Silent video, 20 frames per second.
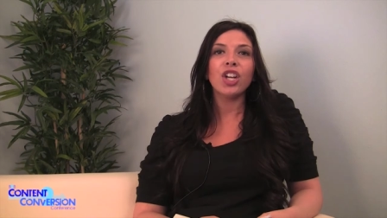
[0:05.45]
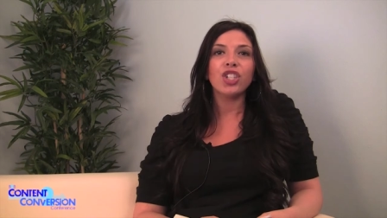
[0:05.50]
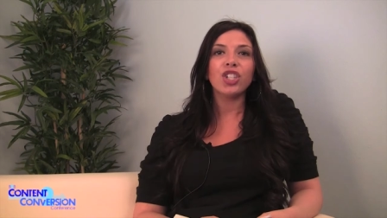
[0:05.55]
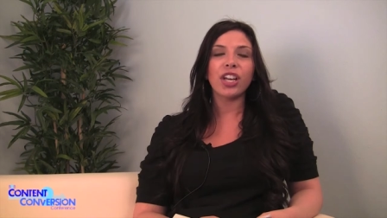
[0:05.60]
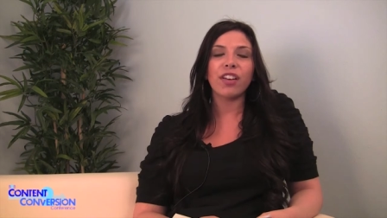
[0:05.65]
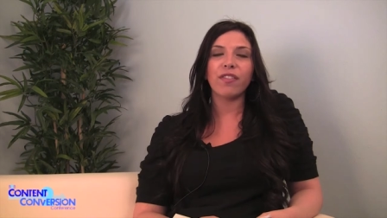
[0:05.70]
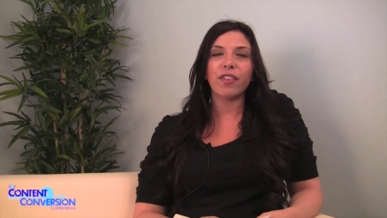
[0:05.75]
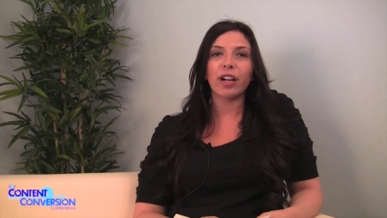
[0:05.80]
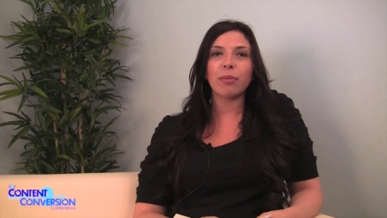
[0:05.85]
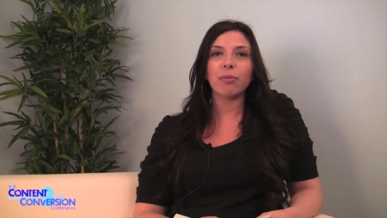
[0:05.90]

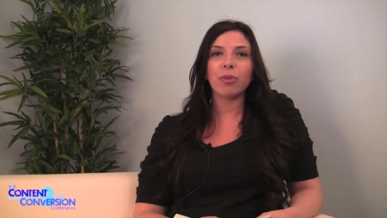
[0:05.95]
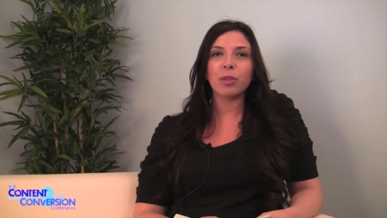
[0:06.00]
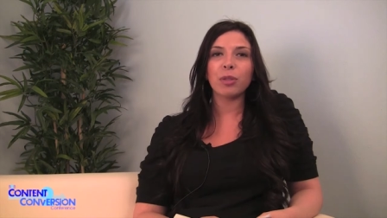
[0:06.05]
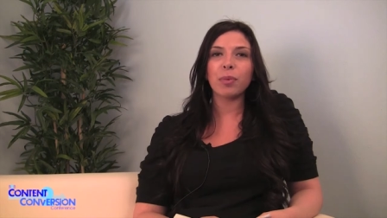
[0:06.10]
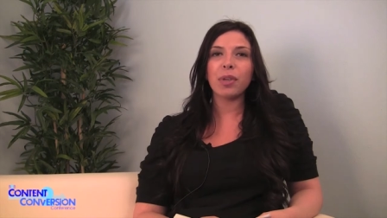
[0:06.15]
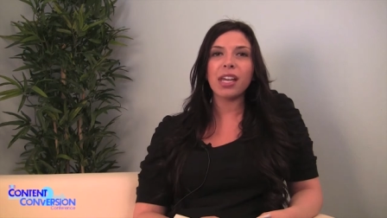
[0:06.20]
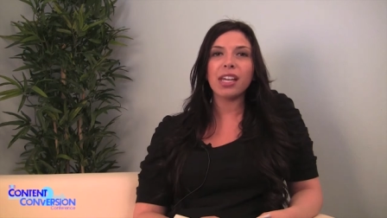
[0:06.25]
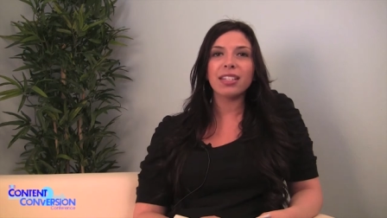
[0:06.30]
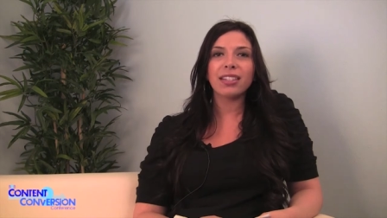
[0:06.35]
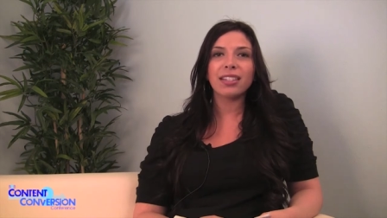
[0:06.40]
Jeff
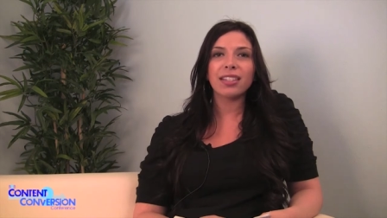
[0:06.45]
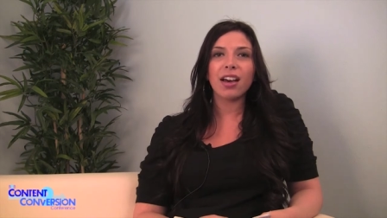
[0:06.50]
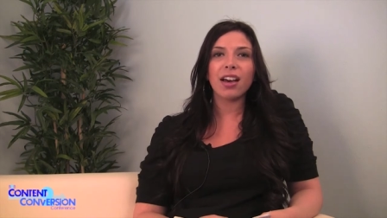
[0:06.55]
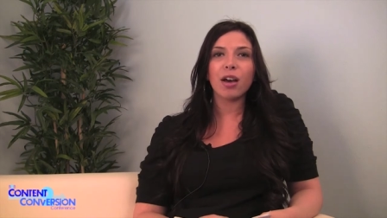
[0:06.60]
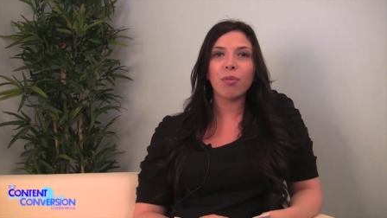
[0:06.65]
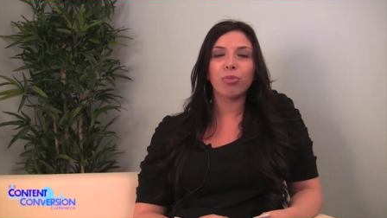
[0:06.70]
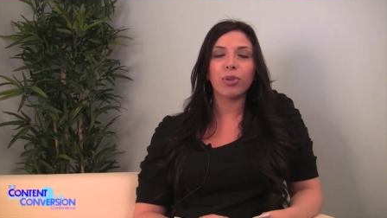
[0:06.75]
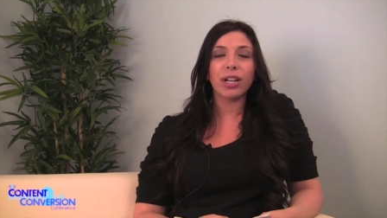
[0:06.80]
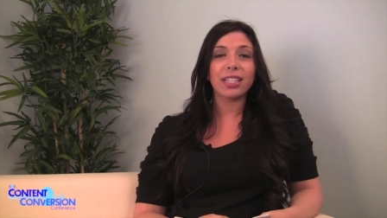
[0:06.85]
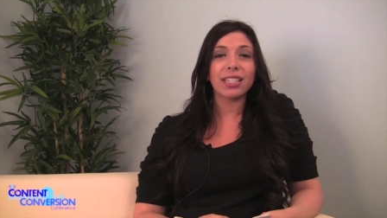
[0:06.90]
Erramouspe is
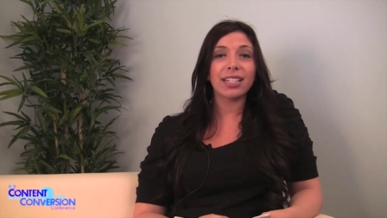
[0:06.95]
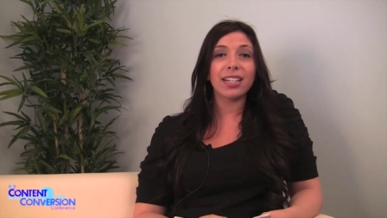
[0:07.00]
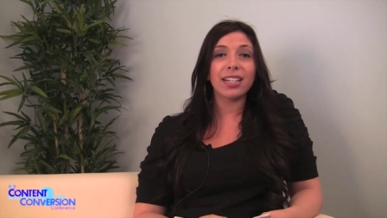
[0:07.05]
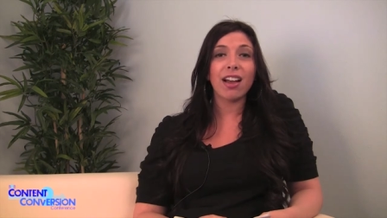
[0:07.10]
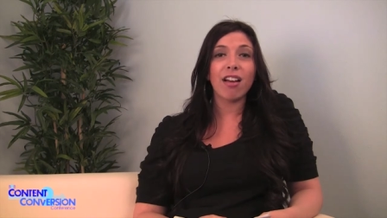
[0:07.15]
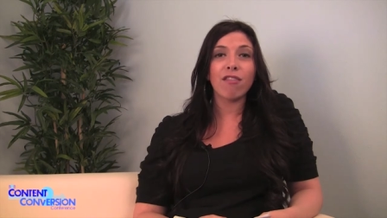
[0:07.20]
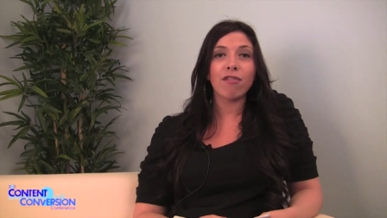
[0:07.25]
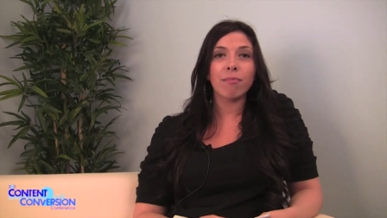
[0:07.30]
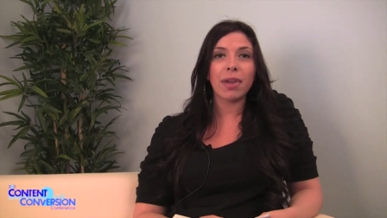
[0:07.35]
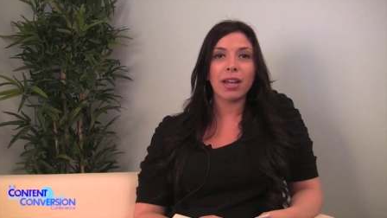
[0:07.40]
the president
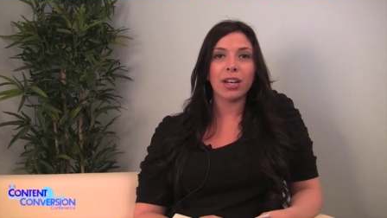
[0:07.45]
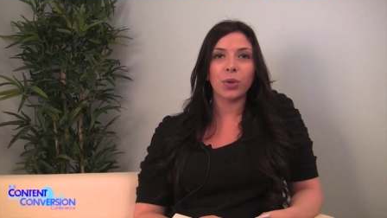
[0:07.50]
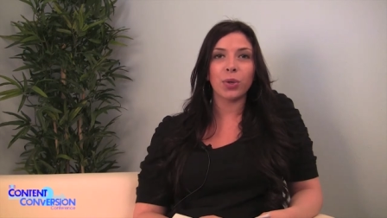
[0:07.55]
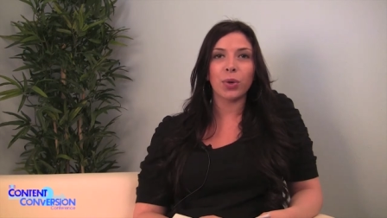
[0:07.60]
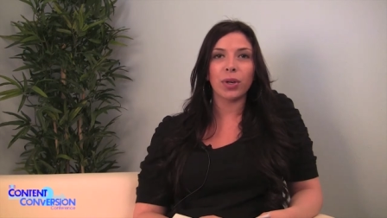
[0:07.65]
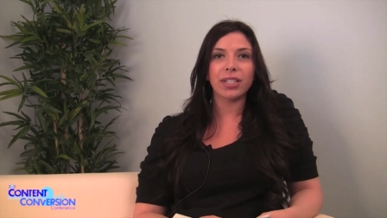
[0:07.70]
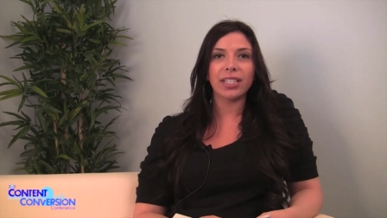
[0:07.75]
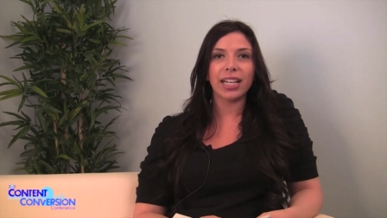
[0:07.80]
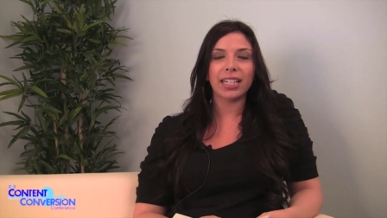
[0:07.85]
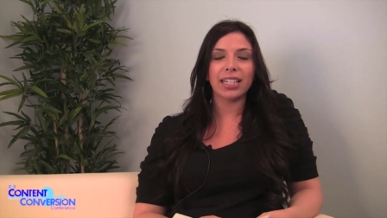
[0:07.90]
of
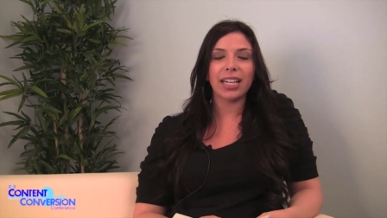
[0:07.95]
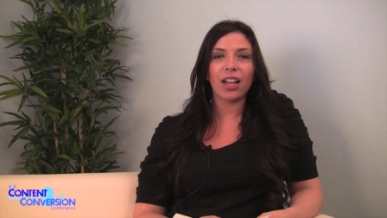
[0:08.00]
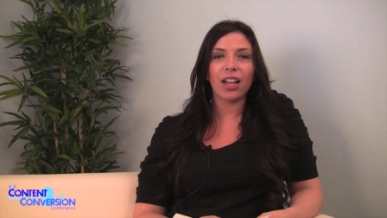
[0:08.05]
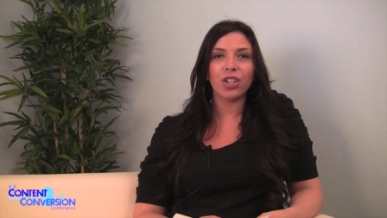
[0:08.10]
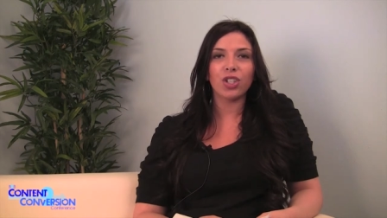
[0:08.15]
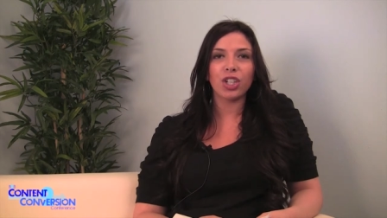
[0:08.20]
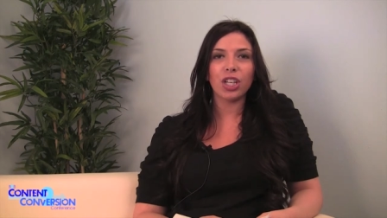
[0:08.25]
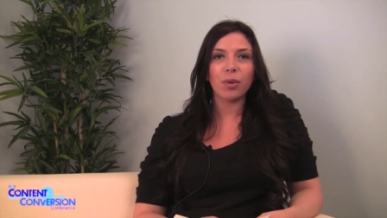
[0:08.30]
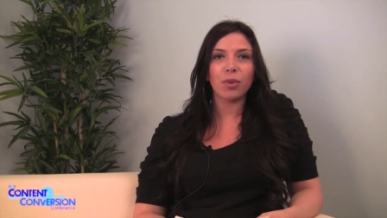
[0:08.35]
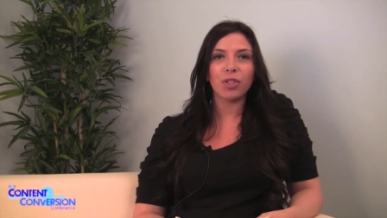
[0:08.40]
Manticore
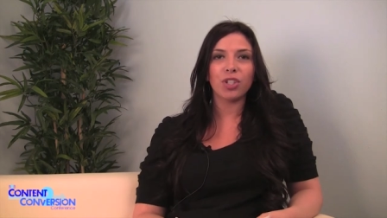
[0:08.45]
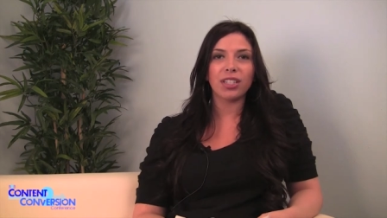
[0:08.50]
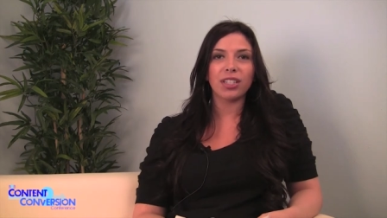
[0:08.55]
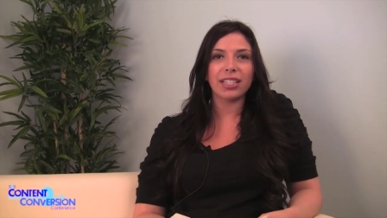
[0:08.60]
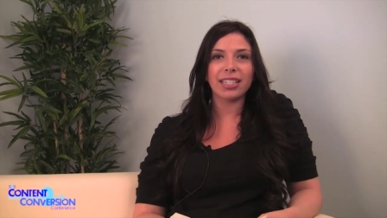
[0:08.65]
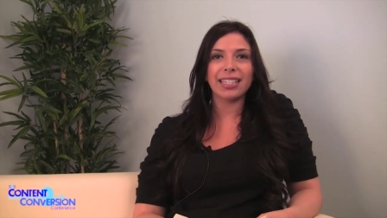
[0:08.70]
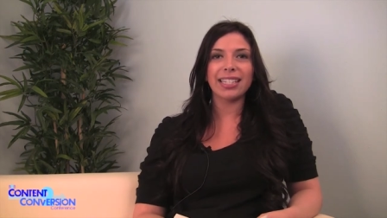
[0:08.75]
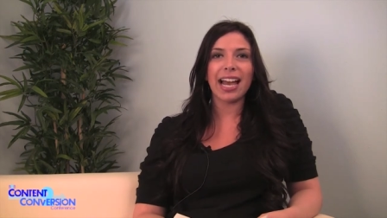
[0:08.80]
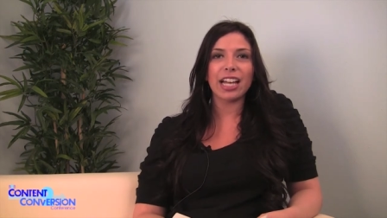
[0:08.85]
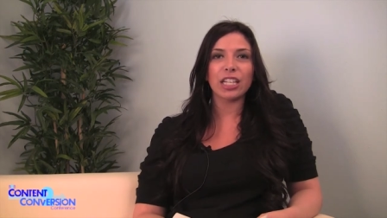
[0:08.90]
Technology, which is
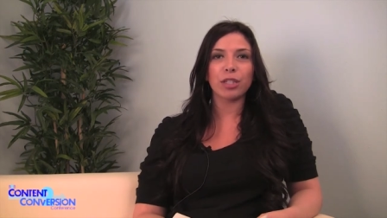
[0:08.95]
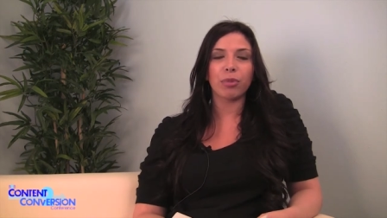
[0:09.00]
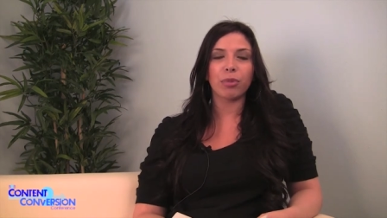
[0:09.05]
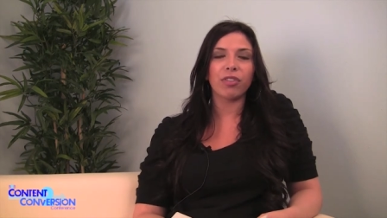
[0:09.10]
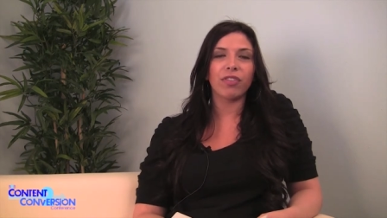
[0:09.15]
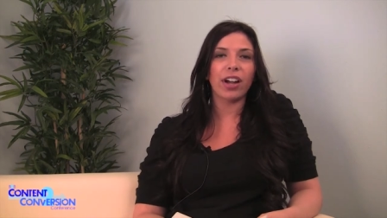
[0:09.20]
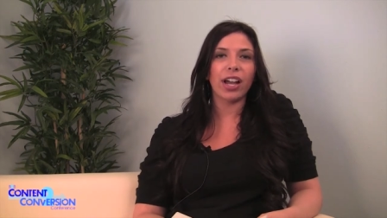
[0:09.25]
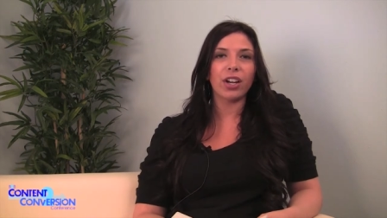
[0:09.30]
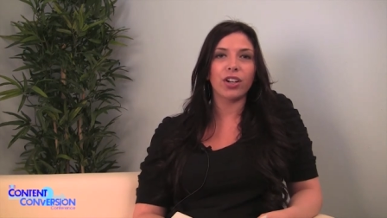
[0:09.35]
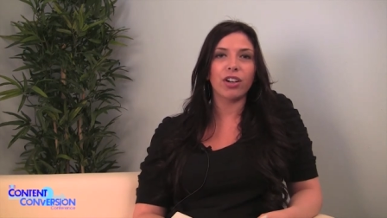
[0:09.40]
a SaaS
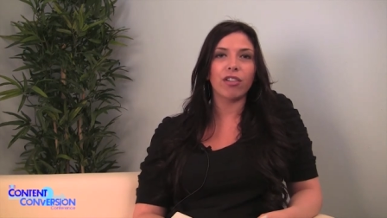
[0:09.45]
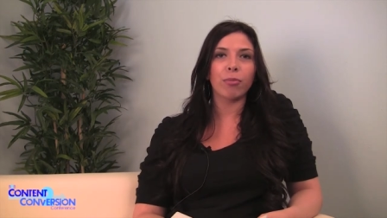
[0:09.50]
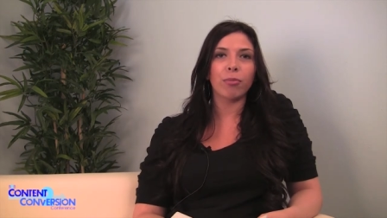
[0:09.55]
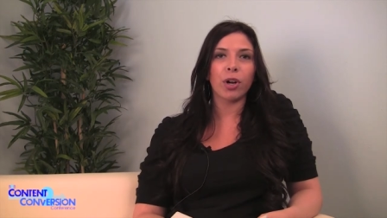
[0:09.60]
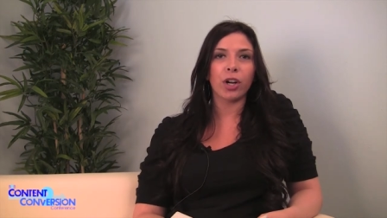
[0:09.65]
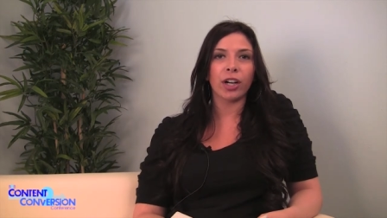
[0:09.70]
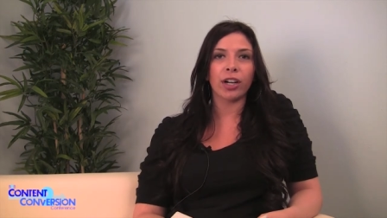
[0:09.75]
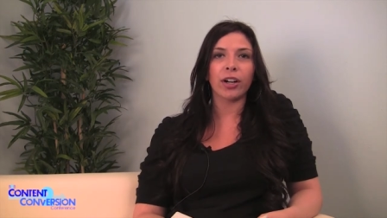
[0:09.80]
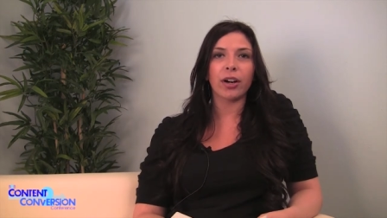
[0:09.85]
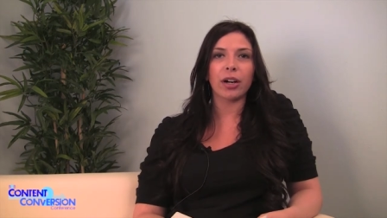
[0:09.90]
provider of
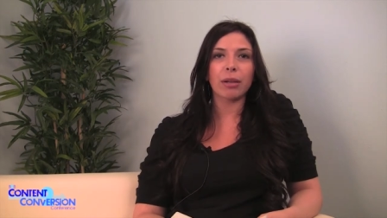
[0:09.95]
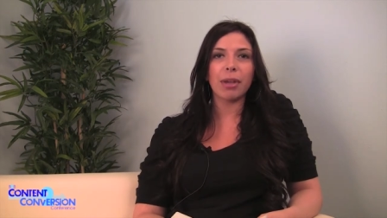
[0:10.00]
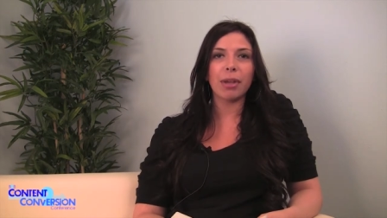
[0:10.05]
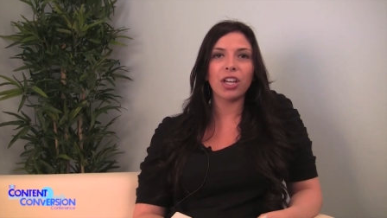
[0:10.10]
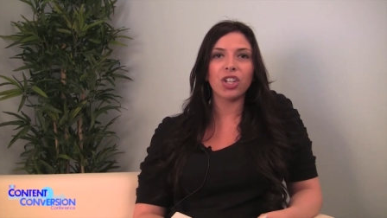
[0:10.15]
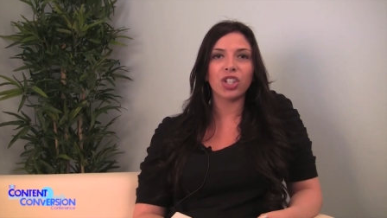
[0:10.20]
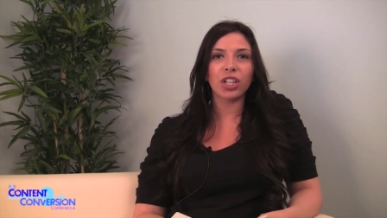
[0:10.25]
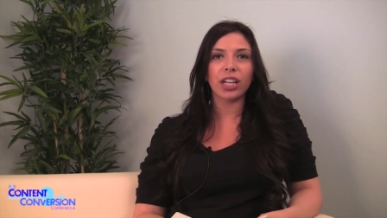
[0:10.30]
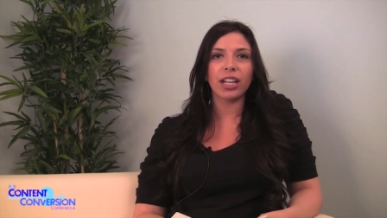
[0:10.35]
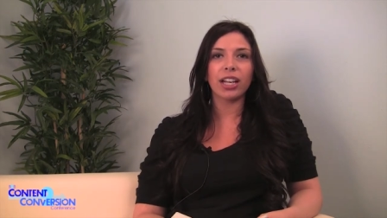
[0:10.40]
marketing
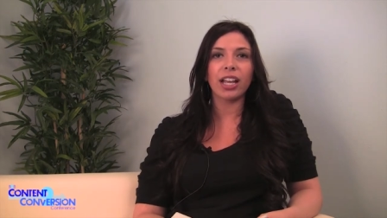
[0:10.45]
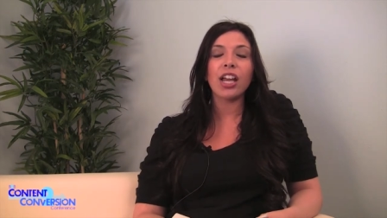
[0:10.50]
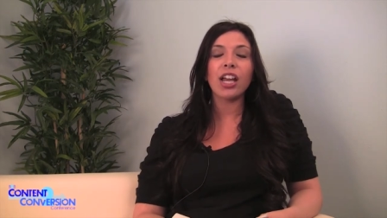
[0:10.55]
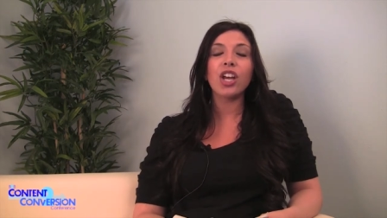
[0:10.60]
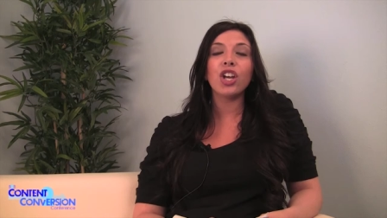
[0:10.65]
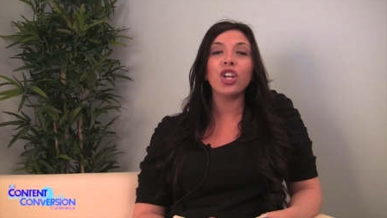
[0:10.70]
automation.